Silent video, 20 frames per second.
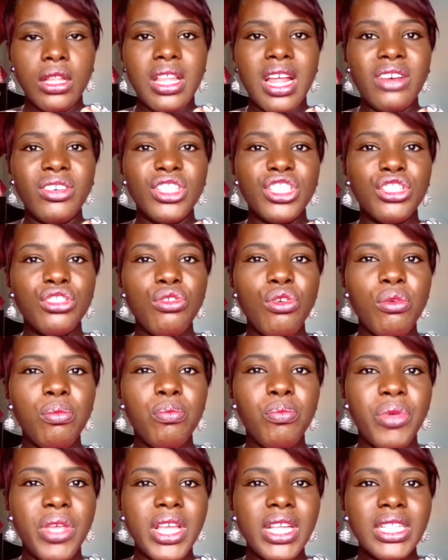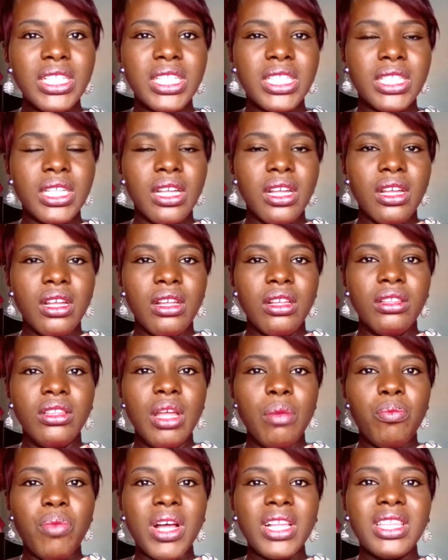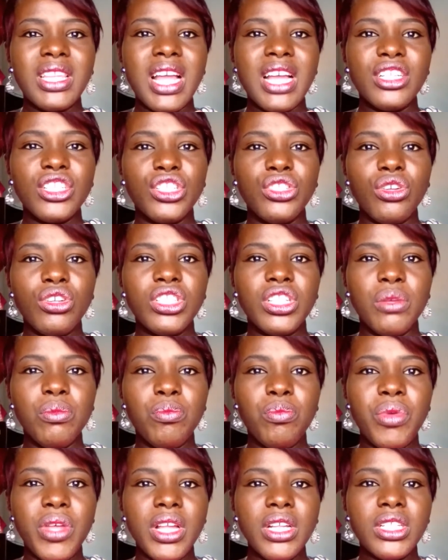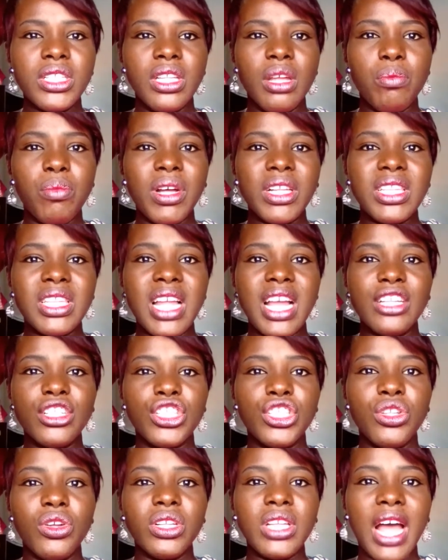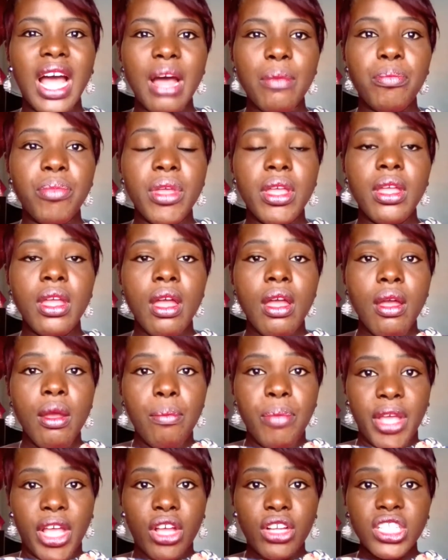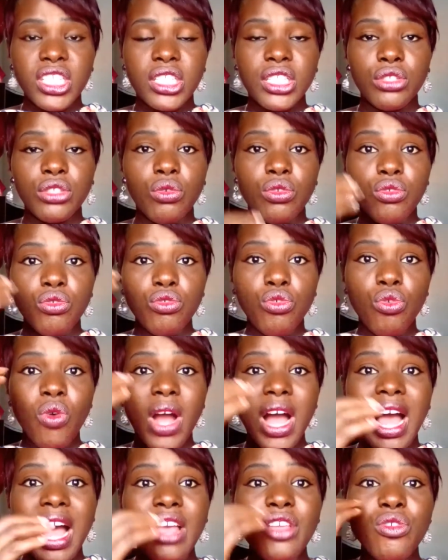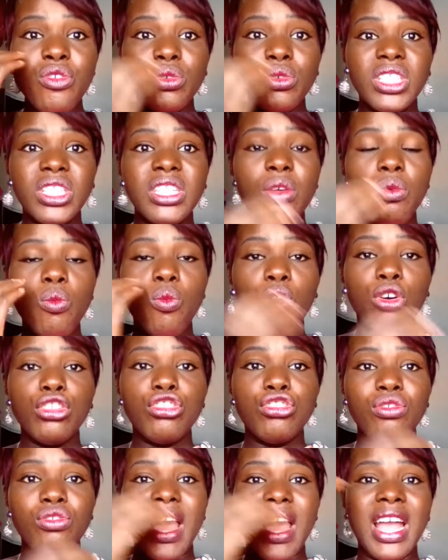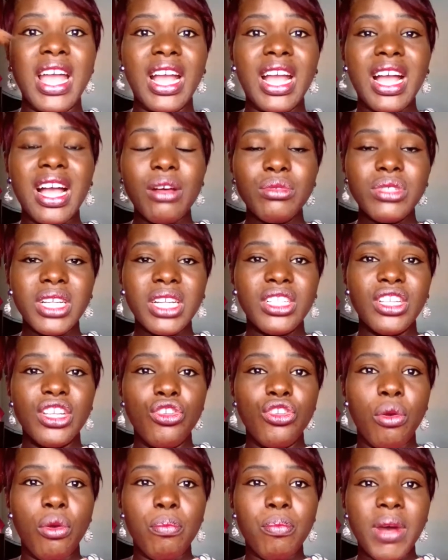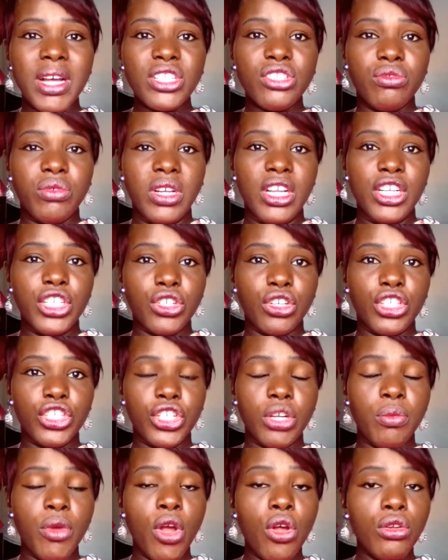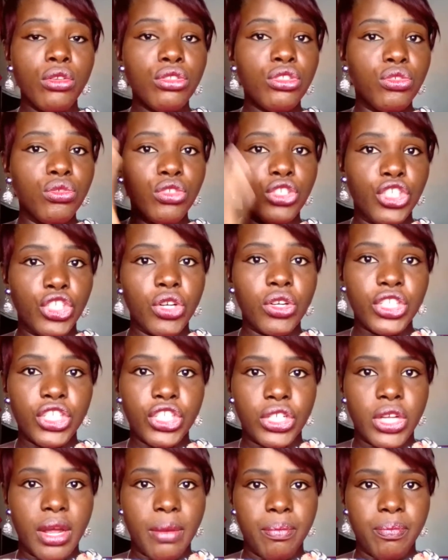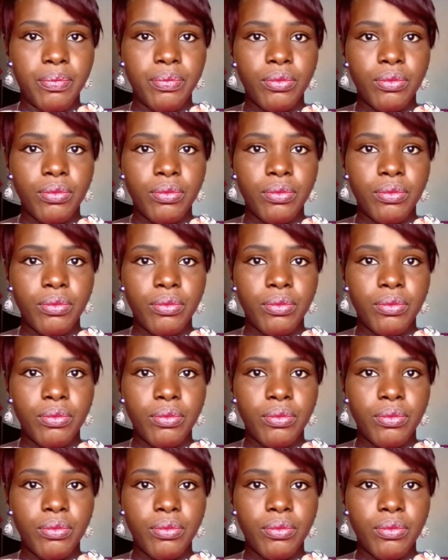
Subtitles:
There is no peace. The partner is not in peace. The partner is not happy because you are using what you encountered in your past relationship to judge them.